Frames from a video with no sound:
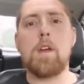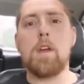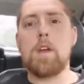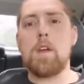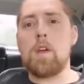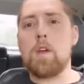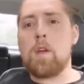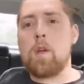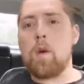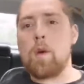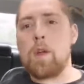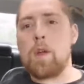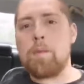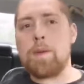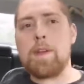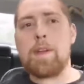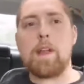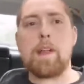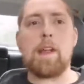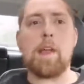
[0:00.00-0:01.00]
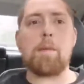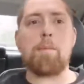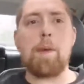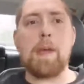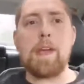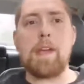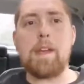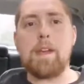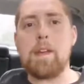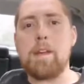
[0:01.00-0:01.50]
You know what I mean? I like
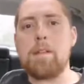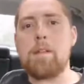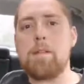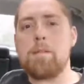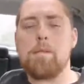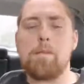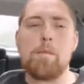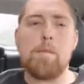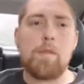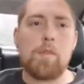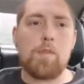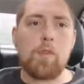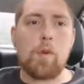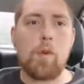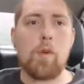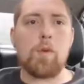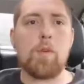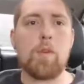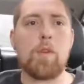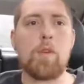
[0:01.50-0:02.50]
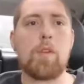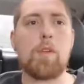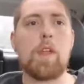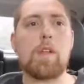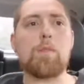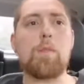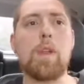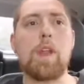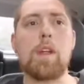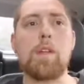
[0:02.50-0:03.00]
baking, so
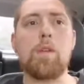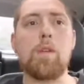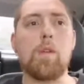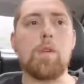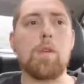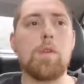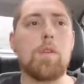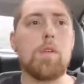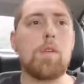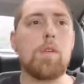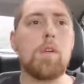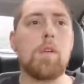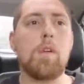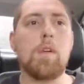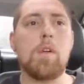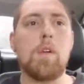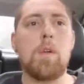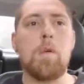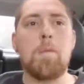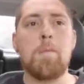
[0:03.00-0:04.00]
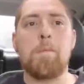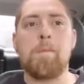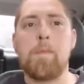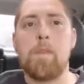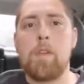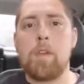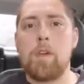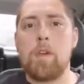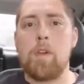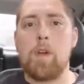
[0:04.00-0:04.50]
that's what I do.
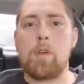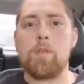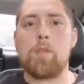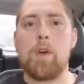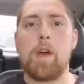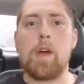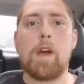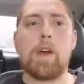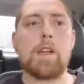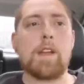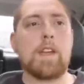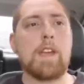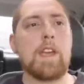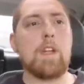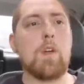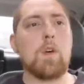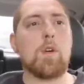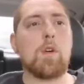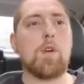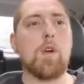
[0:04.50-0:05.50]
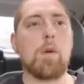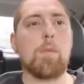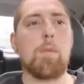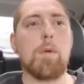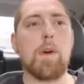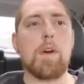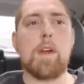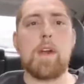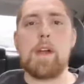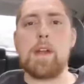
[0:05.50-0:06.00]
So I got a keto
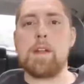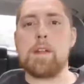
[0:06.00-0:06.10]
cookbook, and